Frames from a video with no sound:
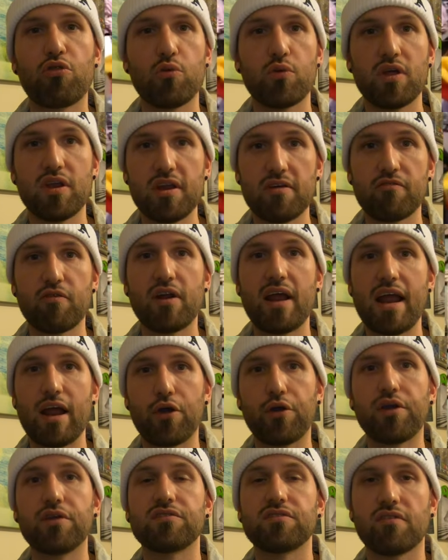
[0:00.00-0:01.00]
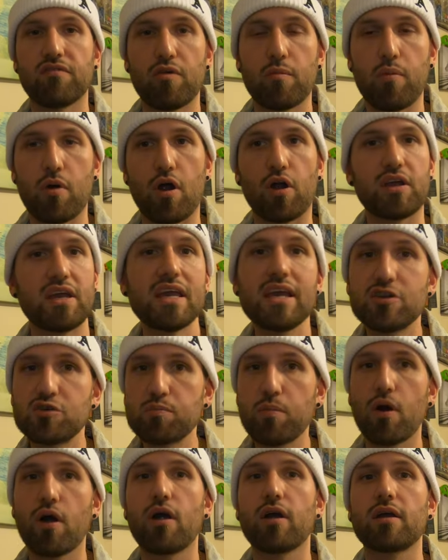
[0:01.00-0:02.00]
through the different areas of the park.
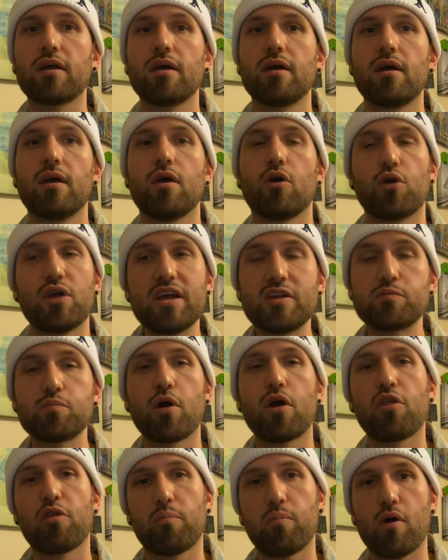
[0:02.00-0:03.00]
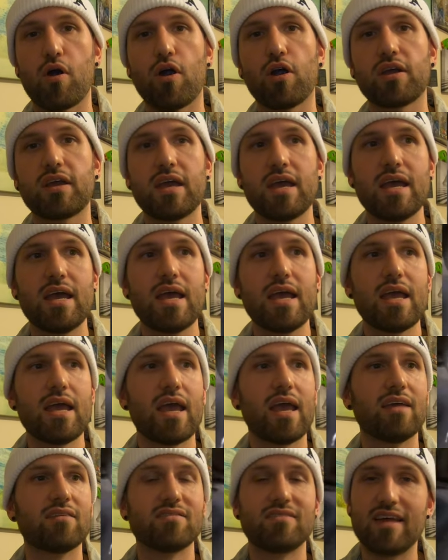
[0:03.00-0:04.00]
Each park, or each part of the park,
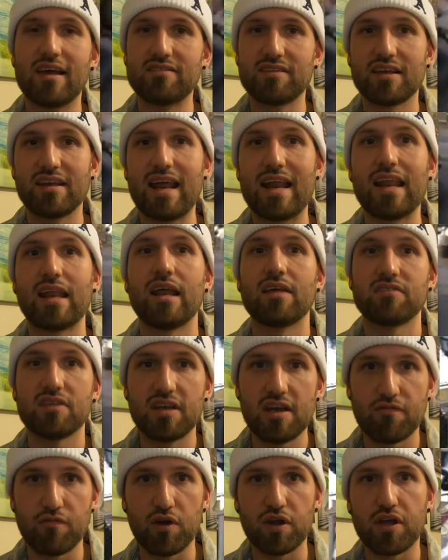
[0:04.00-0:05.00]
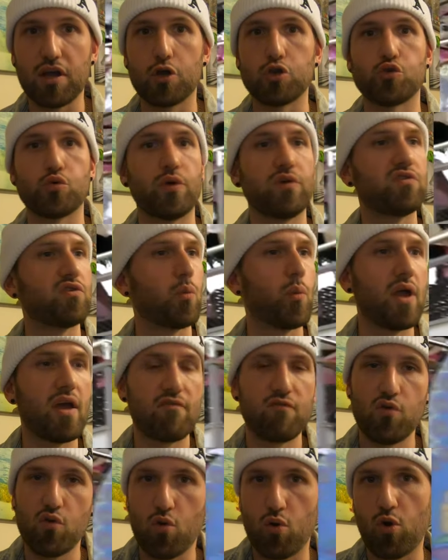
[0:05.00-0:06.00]
is designated as a different country. So we
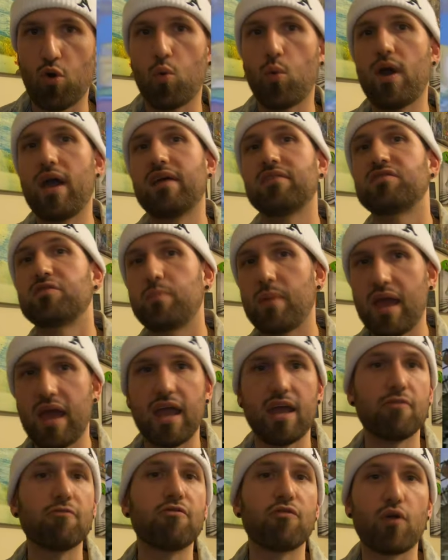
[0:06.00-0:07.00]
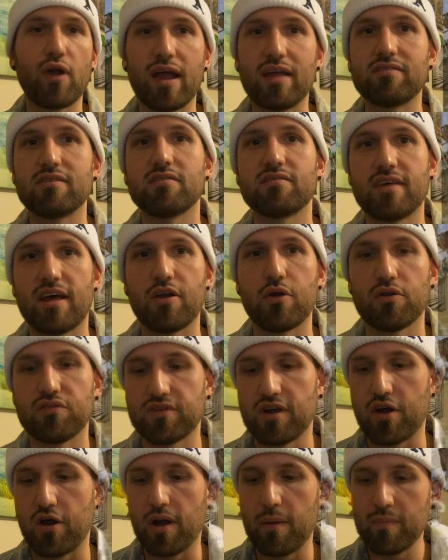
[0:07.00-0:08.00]
have Norway, Spain, France, etc.,
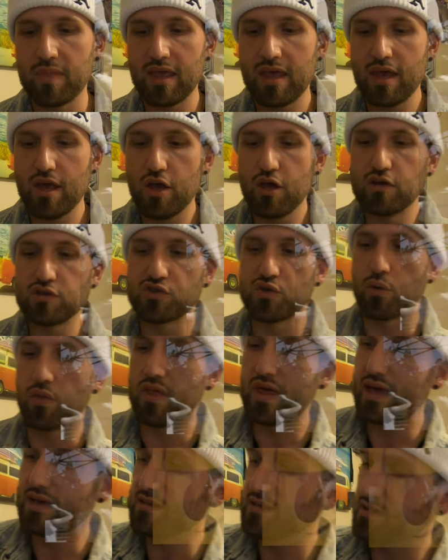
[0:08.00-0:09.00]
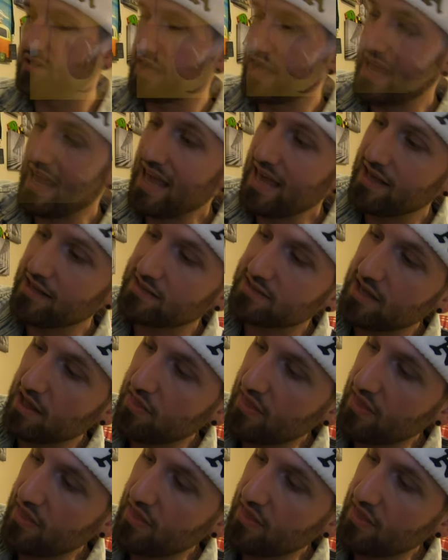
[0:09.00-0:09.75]
etc. So this is